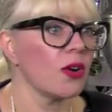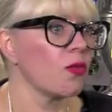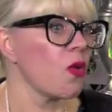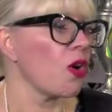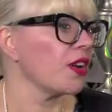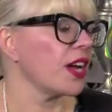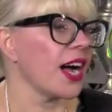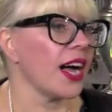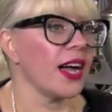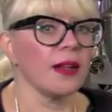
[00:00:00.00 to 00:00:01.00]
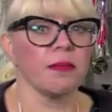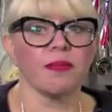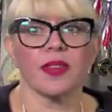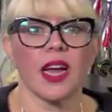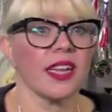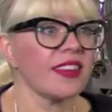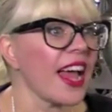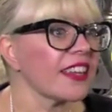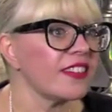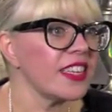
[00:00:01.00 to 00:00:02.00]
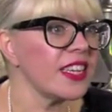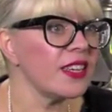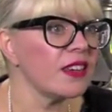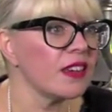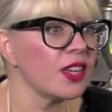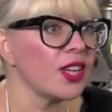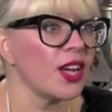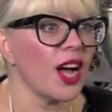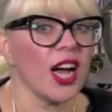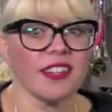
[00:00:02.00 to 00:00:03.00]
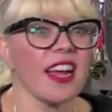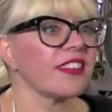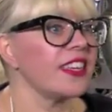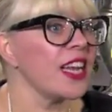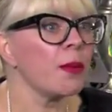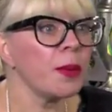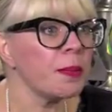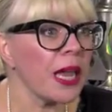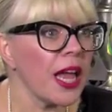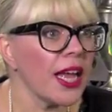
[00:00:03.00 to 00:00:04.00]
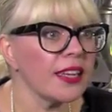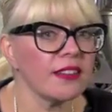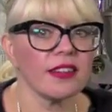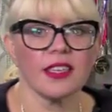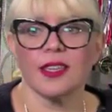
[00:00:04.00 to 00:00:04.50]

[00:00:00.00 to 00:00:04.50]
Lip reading: what a taxi number plate,